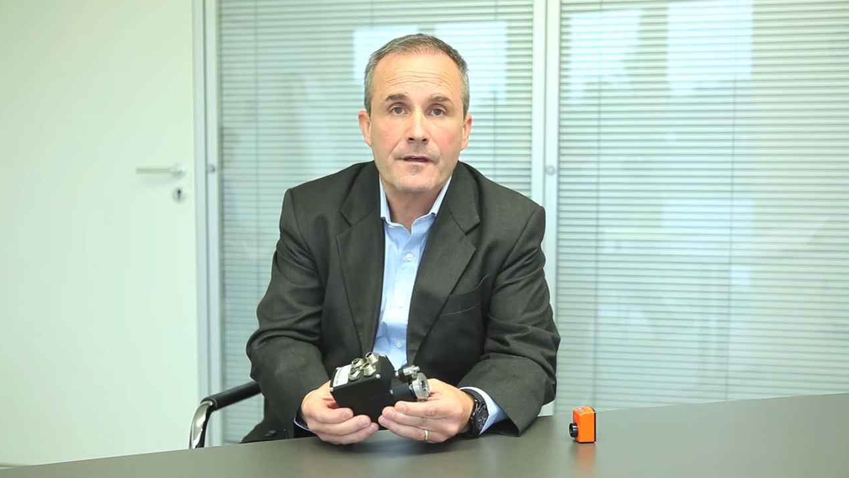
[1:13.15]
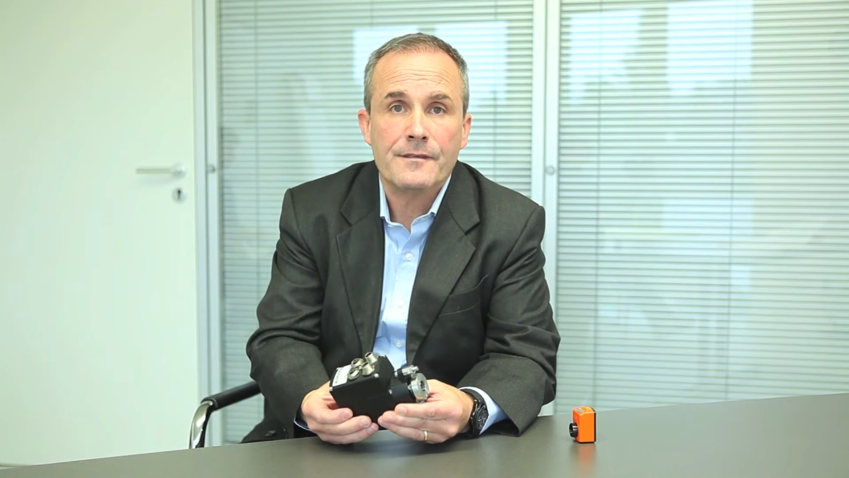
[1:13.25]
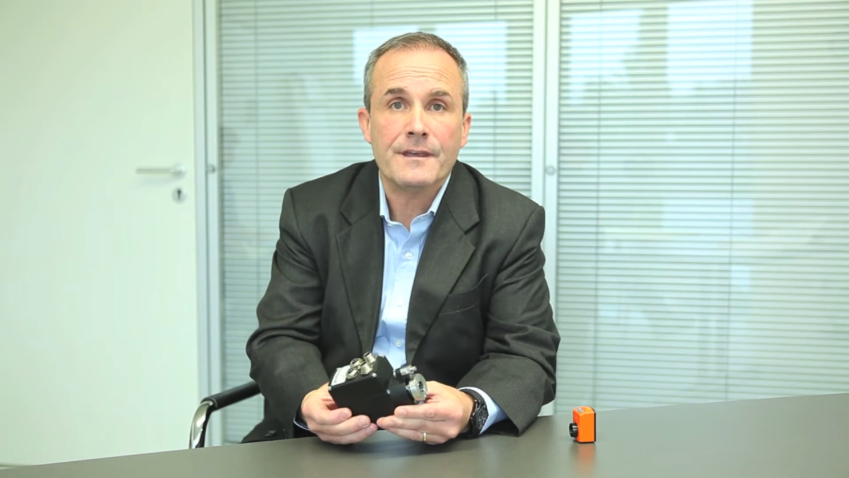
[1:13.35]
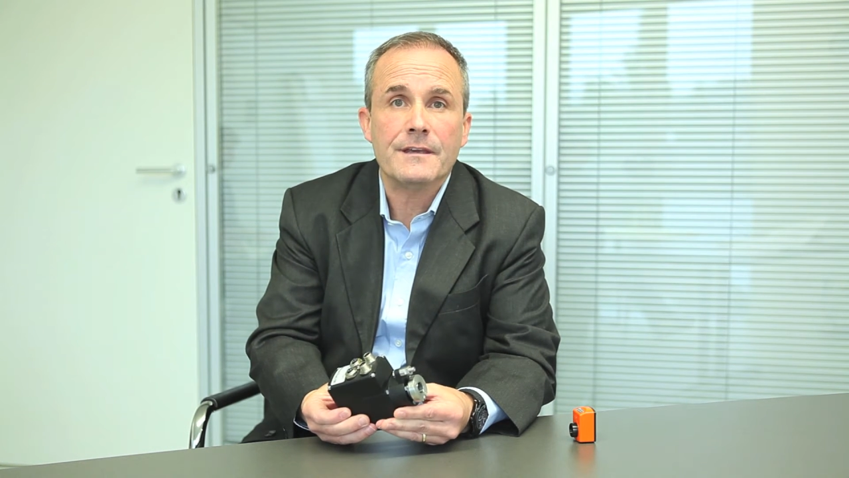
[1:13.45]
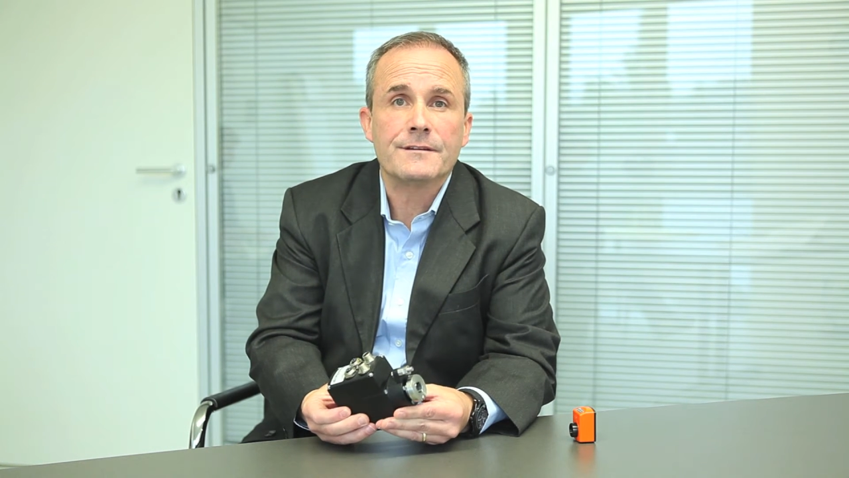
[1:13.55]

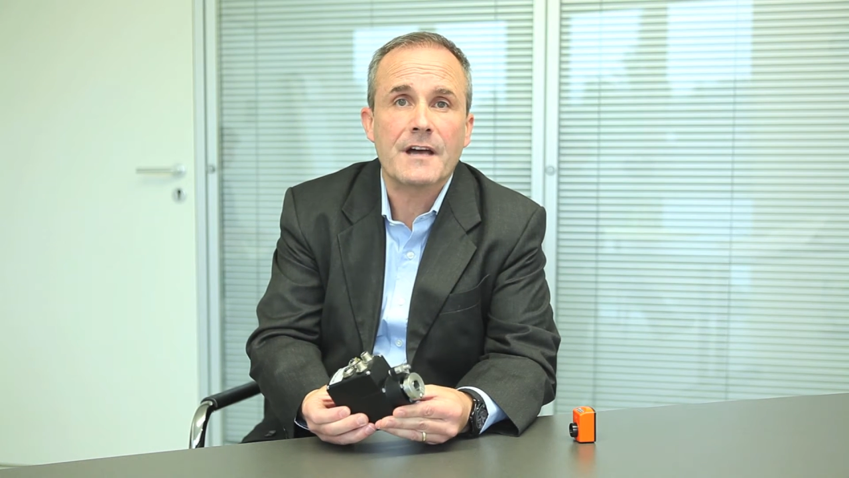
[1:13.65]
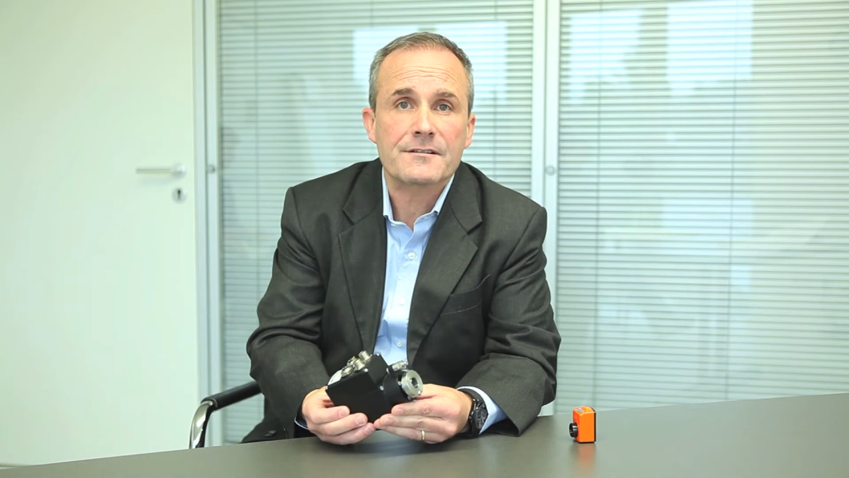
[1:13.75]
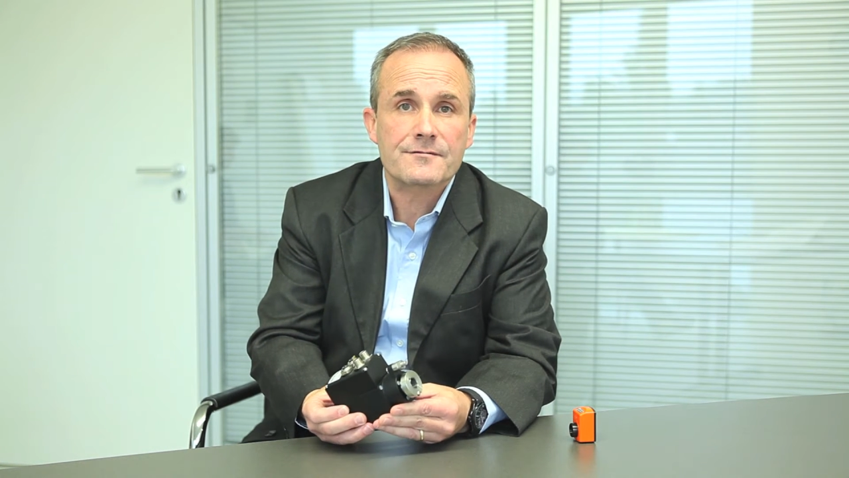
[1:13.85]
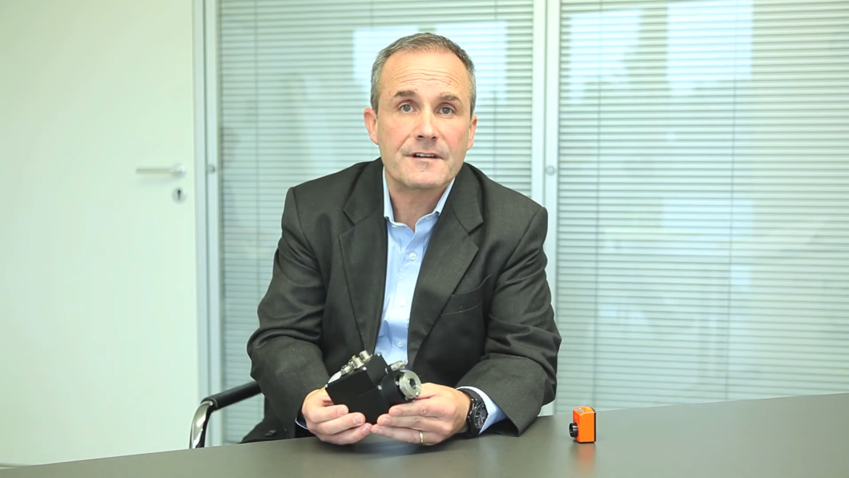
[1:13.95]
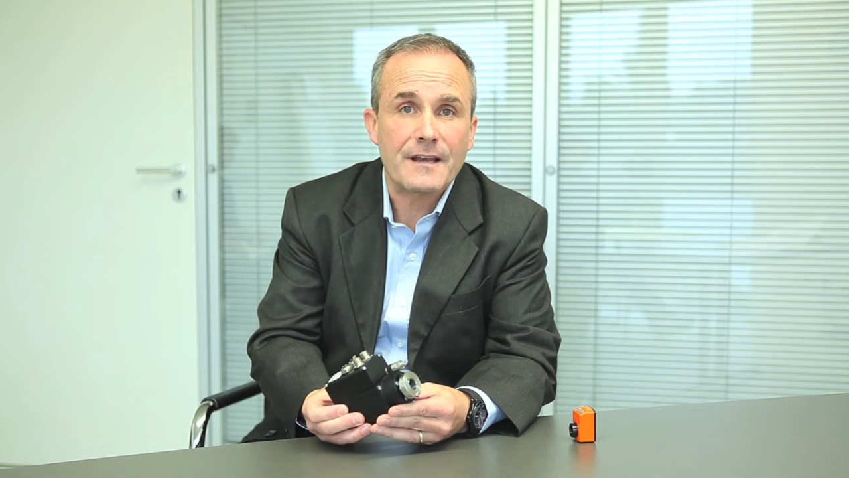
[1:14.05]
the
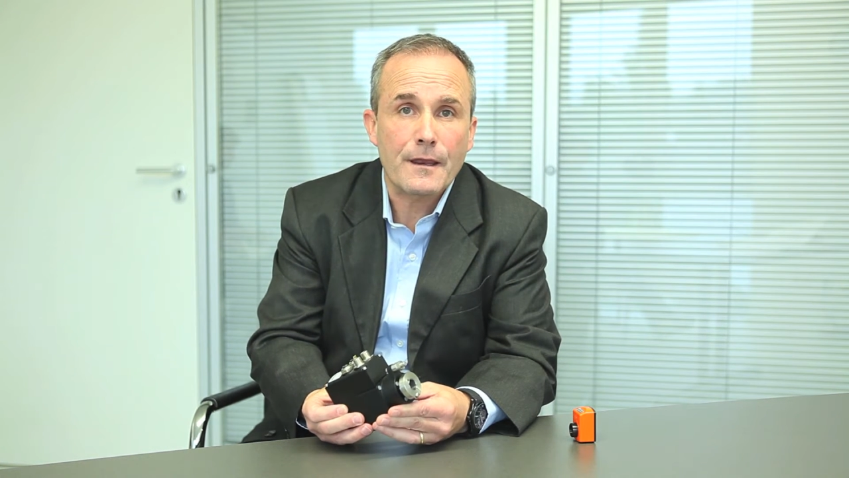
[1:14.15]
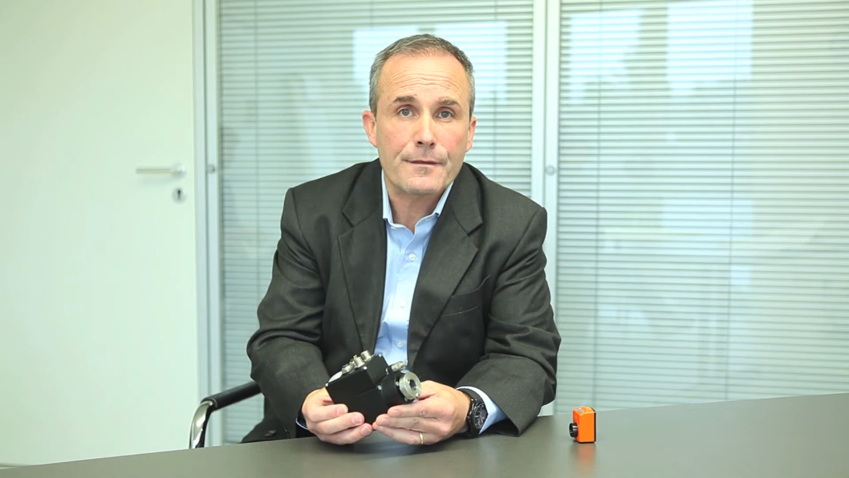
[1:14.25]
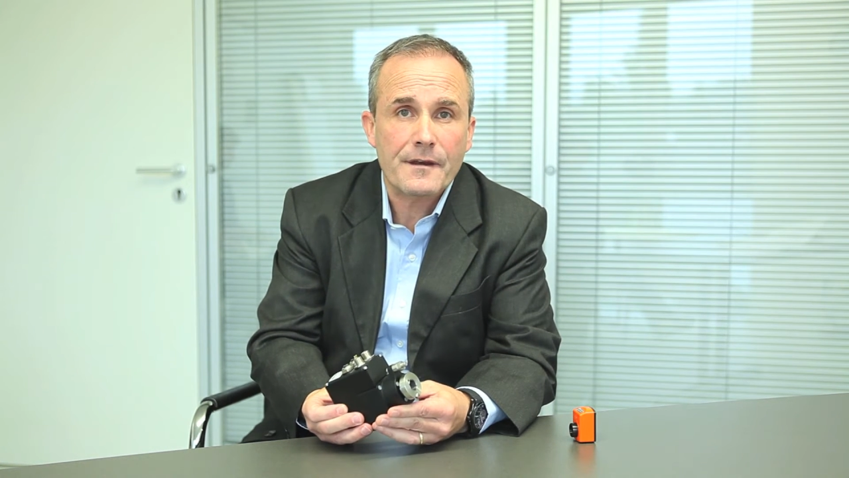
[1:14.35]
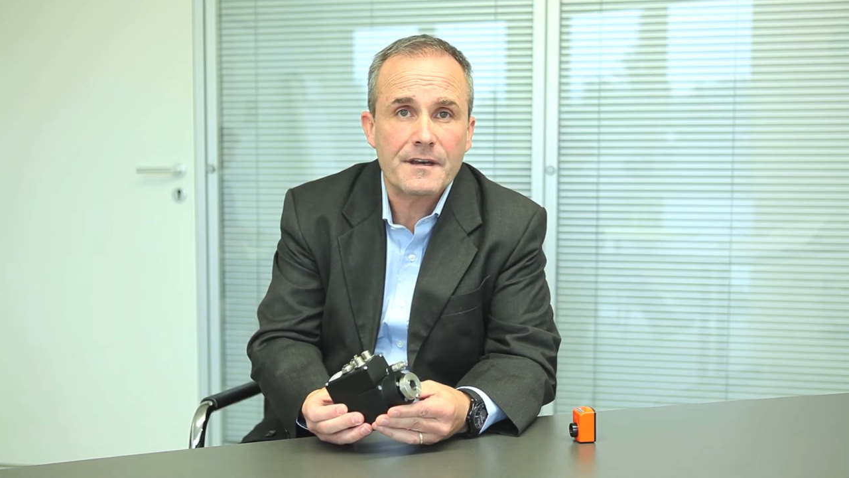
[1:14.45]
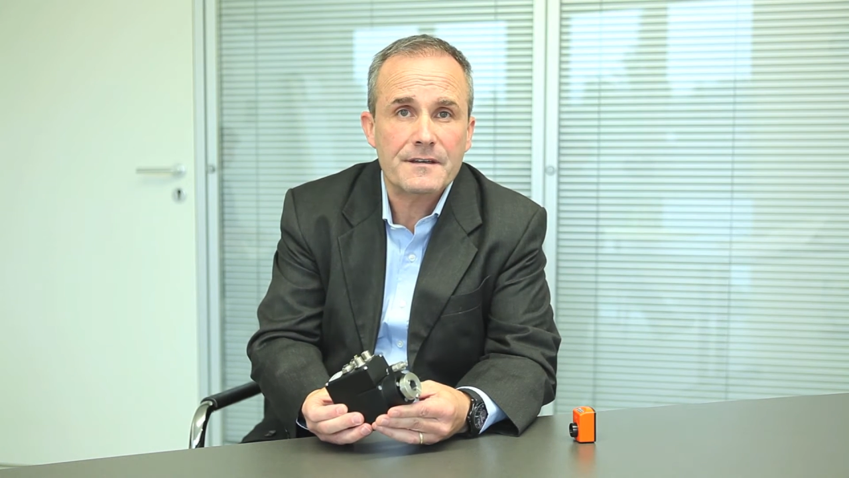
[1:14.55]
industrial Ethernet